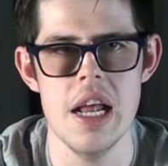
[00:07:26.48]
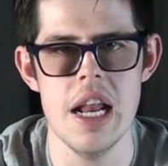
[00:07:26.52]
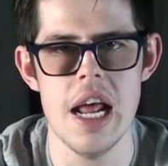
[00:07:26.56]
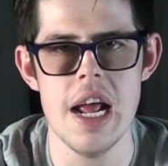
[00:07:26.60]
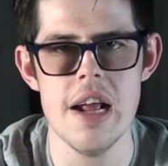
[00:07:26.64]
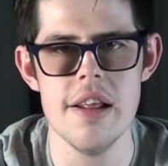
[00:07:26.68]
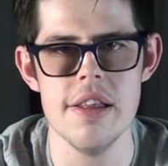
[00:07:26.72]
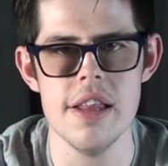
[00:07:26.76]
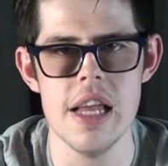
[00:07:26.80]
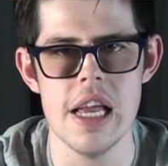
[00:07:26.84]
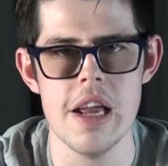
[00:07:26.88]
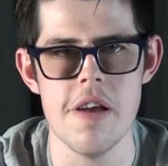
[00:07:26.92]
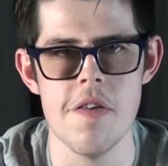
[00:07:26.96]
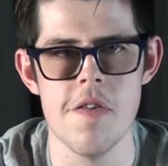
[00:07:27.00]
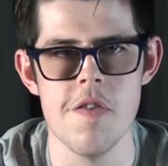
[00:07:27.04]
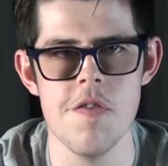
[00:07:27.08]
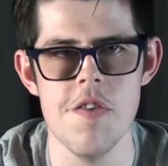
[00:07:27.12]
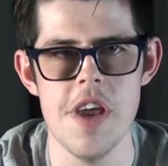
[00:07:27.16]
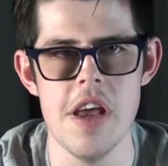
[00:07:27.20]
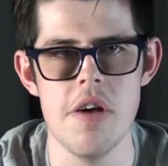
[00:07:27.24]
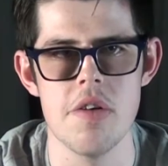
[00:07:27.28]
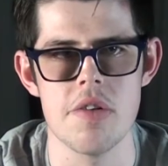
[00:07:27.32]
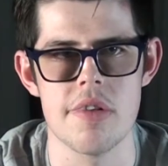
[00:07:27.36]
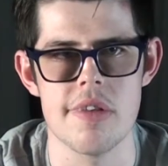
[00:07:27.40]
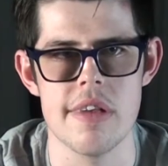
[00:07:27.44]
It acts like a
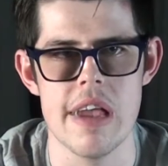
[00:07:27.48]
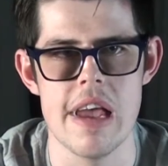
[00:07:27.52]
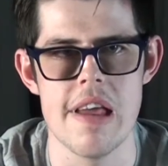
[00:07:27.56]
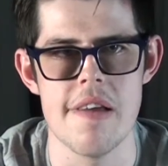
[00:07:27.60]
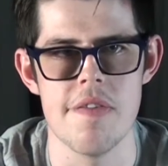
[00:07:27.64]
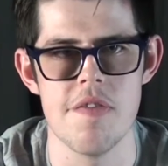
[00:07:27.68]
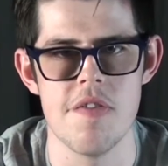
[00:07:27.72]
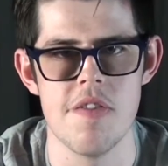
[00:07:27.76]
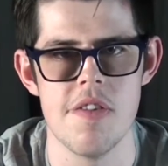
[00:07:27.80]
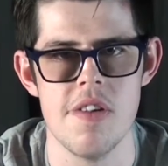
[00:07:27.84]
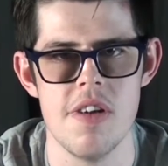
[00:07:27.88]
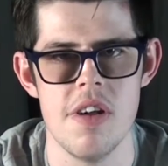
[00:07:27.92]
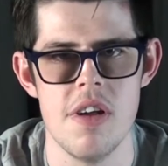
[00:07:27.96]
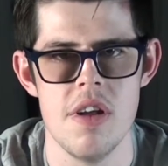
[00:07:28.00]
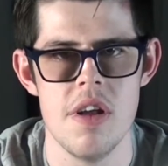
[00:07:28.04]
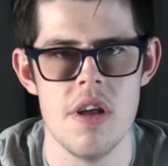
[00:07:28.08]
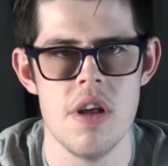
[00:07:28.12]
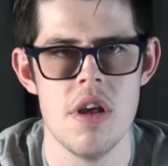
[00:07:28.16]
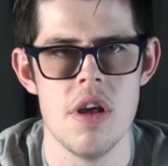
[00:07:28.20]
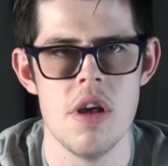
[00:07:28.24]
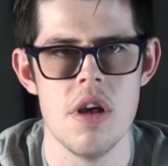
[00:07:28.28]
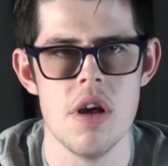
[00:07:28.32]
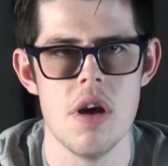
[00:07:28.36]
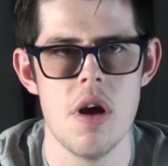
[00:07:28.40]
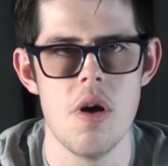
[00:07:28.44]
failsafe,
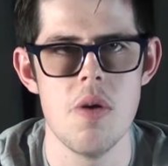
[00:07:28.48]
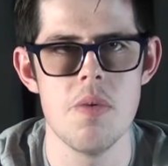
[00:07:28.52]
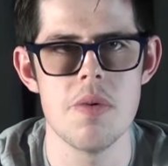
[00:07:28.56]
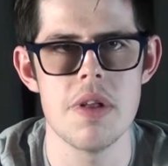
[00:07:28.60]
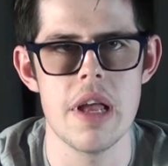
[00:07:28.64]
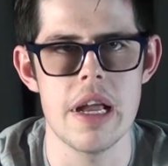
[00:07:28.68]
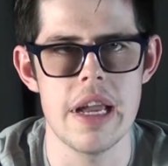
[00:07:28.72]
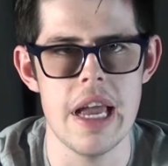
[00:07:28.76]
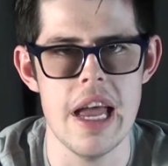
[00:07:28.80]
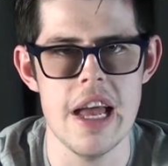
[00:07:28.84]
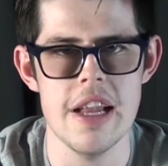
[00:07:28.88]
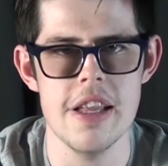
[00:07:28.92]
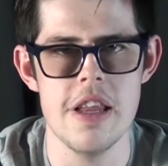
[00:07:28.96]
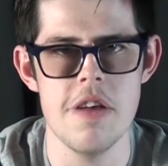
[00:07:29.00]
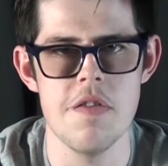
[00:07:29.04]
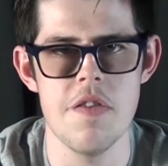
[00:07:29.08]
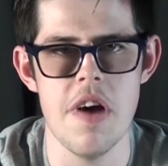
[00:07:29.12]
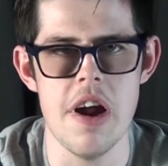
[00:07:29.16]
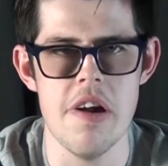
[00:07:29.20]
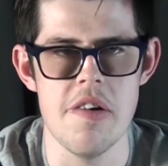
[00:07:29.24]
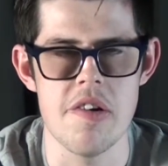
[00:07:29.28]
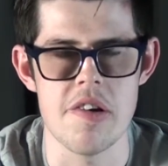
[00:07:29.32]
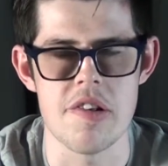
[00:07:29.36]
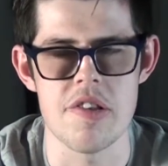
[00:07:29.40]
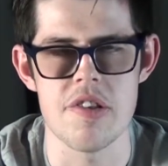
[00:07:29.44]
almost like
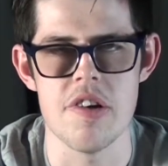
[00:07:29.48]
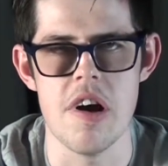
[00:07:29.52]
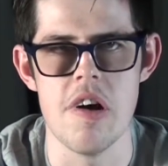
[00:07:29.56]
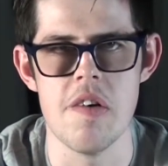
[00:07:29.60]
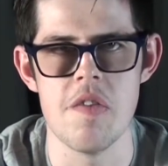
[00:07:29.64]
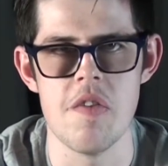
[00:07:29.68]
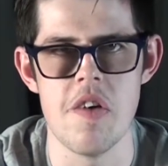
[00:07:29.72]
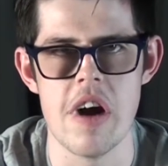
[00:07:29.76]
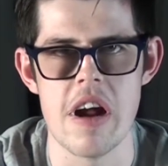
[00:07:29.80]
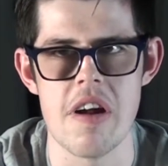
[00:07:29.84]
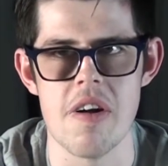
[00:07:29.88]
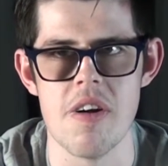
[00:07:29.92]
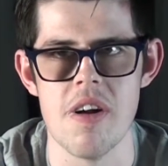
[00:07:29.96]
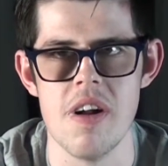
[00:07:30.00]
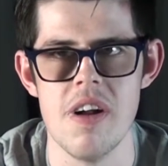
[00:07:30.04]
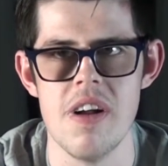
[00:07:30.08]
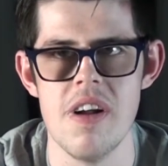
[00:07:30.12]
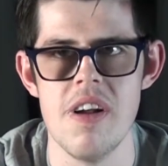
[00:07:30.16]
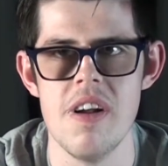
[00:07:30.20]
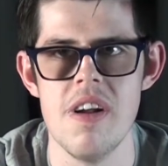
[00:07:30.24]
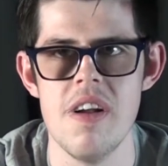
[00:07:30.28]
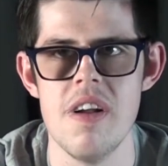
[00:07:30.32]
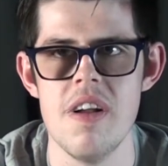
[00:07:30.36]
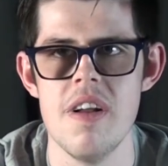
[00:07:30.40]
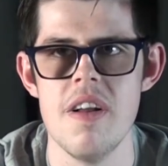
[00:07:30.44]
antivirus software.
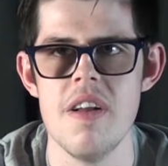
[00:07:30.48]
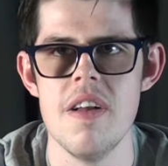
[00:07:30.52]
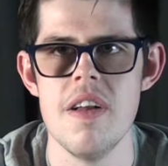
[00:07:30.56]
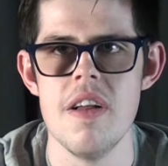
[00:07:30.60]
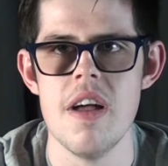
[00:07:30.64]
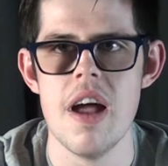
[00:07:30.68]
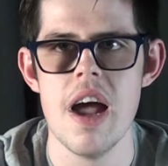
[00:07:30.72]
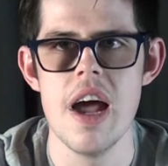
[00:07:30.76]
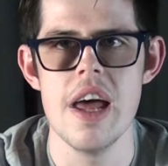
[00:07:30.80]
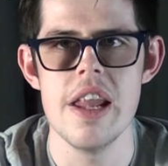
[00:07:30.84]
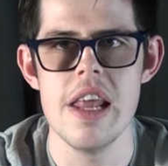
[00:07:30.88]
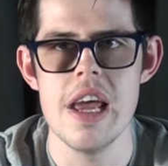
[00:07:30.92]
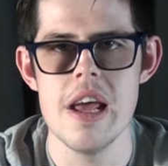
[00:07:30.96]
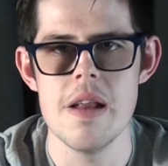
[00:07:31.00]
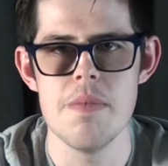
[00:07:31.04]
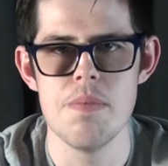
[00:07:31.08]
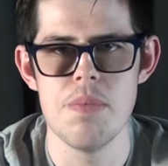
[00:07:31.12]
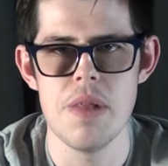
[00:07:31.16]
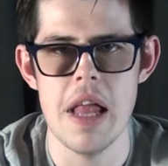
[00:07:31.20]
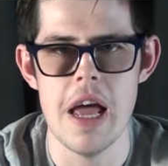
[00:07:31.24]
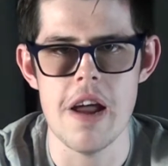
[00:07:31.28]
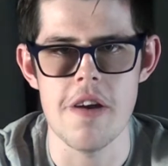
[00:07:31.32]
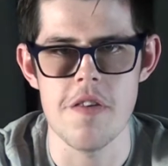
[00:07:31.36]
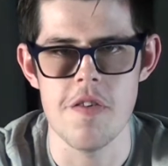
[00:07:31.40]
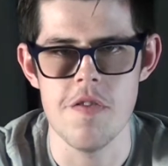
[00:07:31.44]
And then
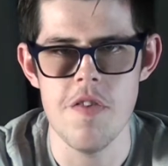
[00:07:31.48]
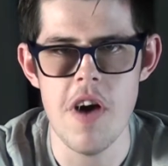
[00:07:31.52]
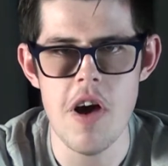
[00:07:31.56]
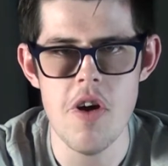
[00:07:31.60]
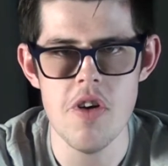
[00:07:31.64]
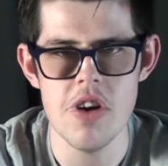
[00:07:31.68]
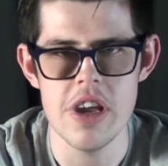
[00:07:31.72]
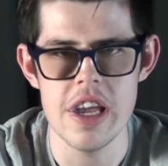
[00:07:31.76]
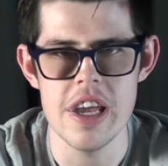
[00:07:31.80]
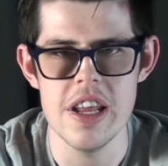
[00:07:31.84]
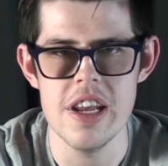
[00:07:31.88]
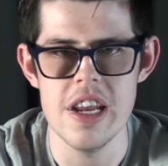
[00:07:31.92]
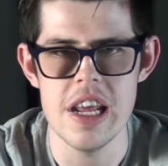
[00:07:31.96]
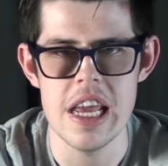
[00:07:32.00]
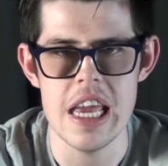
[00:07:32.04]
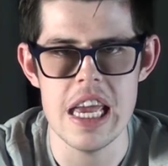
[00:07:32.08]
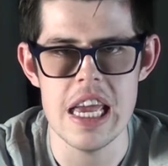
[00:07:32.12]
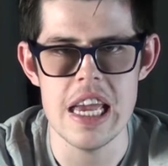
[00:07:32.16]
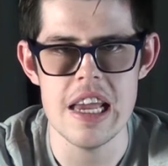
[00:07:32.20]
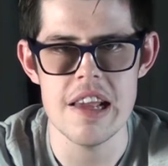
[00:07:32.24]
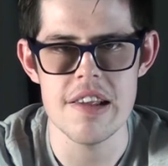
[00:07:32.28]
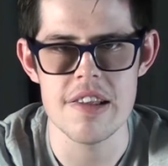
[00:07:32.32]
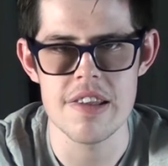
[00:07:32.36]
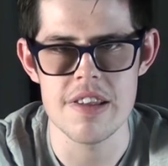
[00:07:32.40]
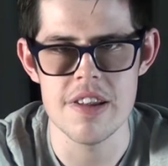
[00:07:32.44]
Black Falcon,
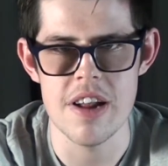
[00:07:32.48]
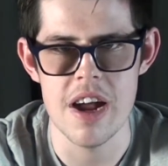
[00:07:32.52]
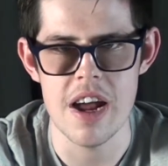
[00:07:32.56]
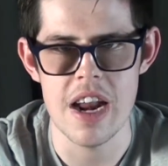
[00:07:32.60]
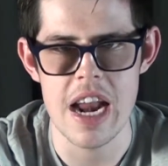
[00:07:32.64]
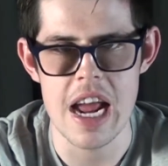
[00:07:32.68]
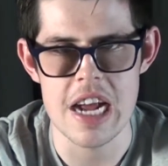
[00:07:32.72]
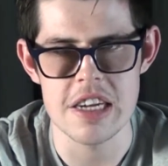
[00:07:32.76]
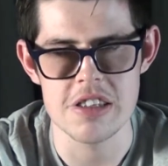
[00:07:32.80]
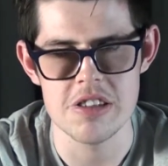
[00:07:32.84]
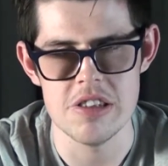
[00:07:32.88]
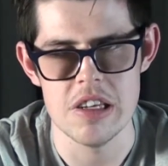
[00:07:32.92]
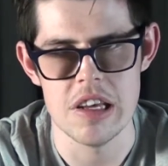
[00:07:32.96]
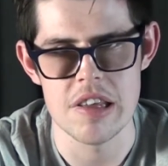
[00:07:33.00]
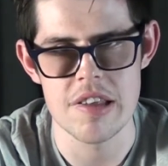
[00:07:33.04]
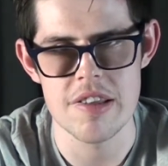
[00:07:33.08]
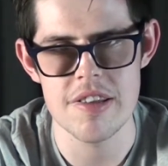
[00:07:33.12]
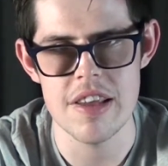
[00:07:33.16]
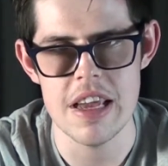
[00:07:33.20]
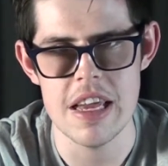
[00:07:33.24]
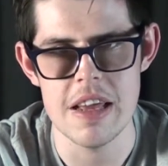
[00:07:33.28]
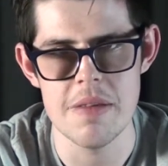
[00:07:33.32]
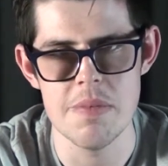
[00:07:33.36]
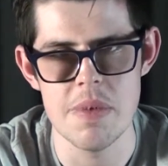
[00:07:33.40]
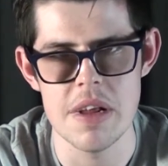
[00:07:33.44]
he's not actually
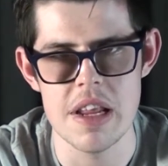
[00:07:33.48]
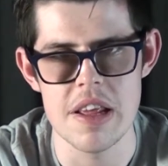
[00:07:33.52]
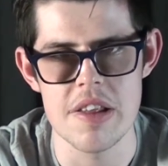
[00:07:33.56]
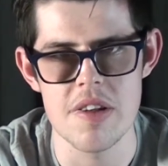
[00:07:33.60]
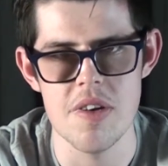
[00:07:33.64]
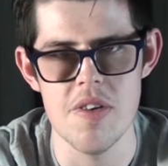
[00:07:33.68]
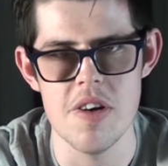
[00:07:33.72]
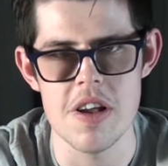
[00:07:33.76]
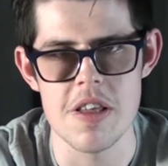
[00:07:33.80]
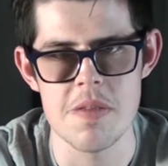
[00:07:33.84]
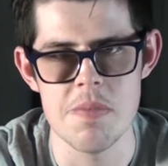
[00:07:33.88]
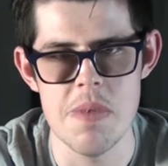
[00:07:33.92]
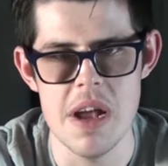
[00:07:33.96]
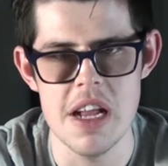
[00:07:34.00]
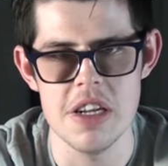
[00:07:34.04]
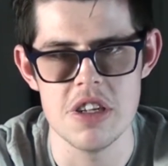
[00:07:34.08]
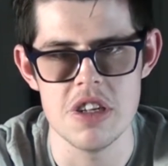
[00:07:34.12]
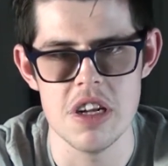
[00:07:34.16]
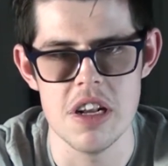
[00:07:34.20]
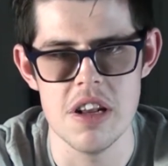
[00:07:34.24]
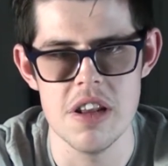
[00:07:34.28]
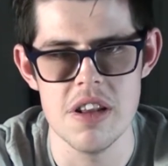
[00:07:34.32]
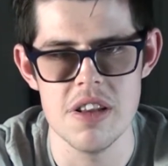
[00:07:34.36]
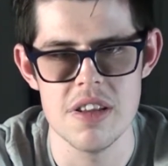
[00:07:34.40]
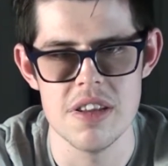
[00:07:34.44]
seen, but he's always
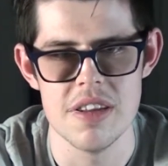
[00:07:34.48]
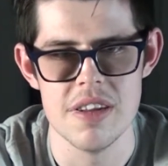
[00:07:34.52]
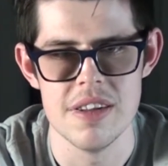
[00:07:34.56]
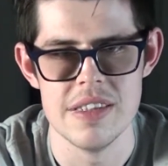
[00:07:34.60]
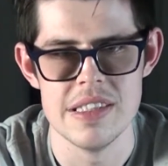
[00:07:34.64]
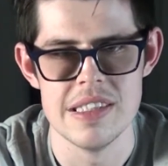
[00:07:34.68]
mentioned.